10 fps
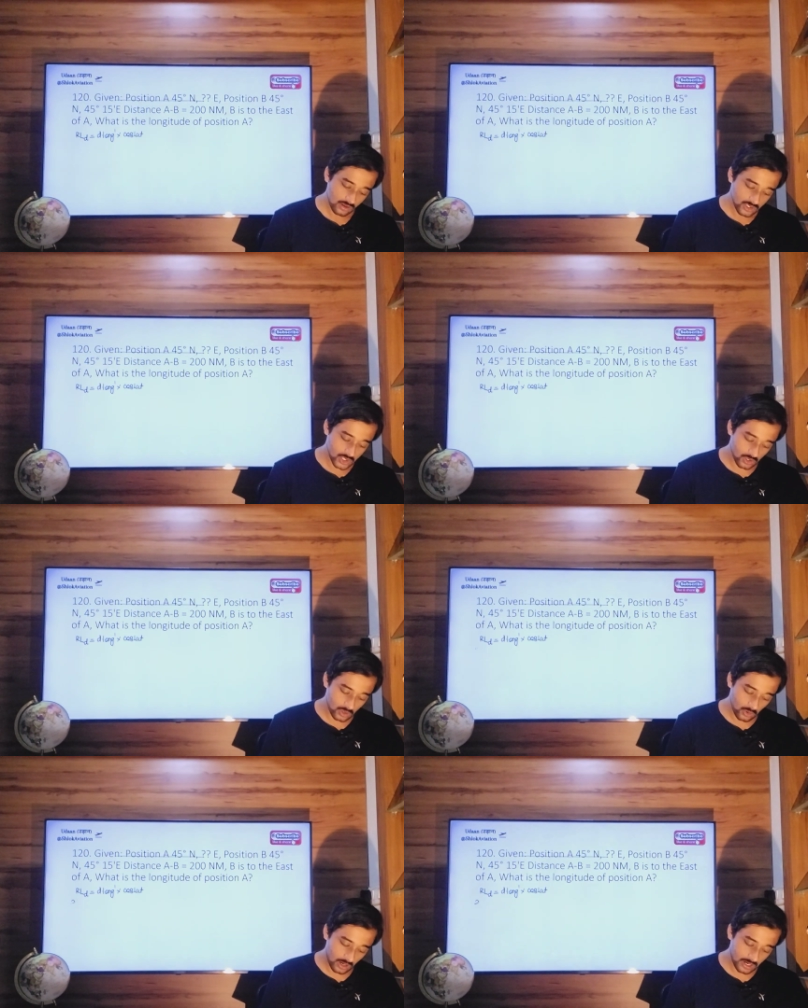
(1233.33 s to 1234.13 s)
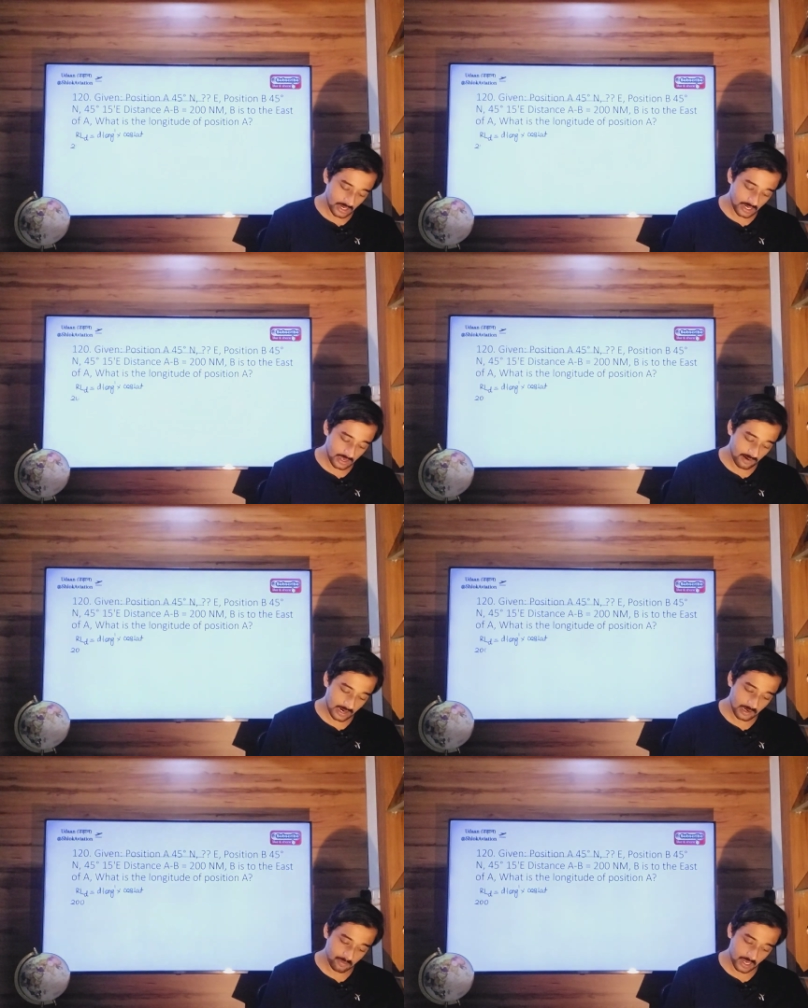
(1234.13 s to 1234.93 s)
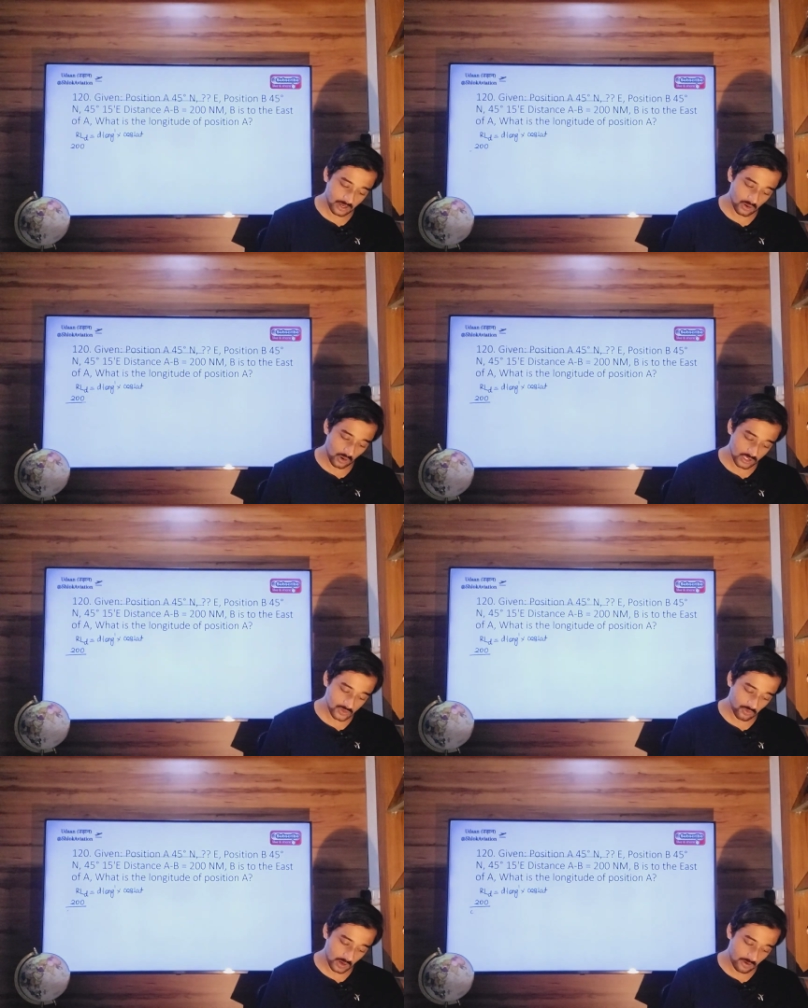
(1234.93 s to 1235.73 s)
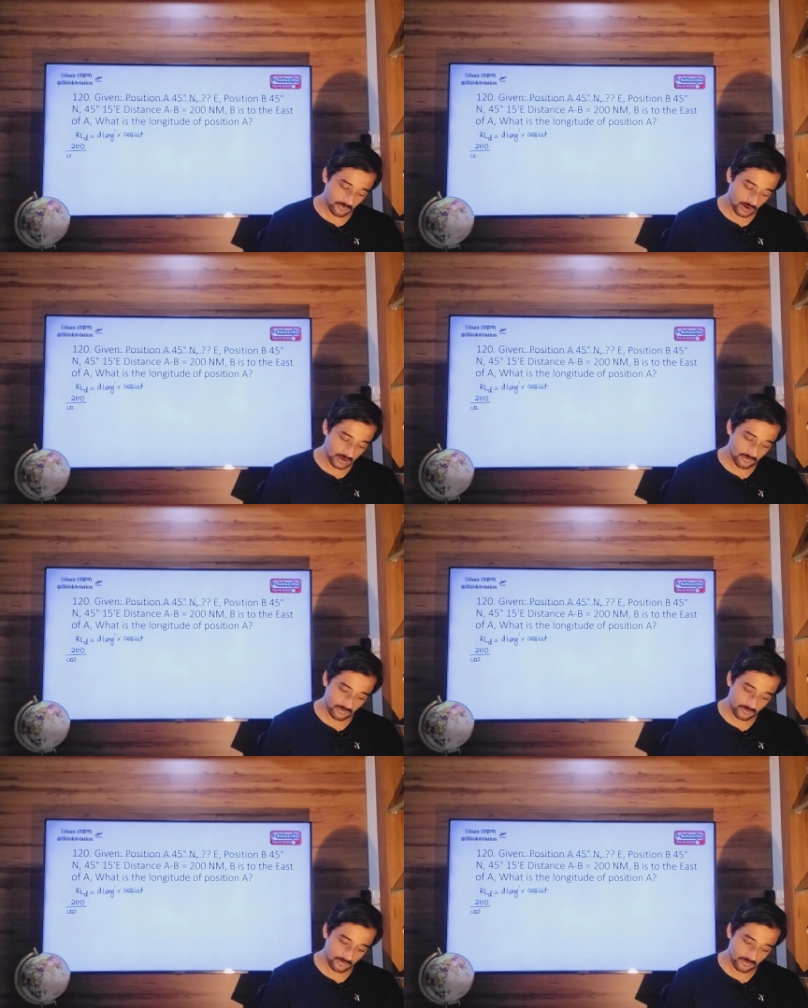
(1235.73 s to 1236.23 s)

So 200 divided by cos 45.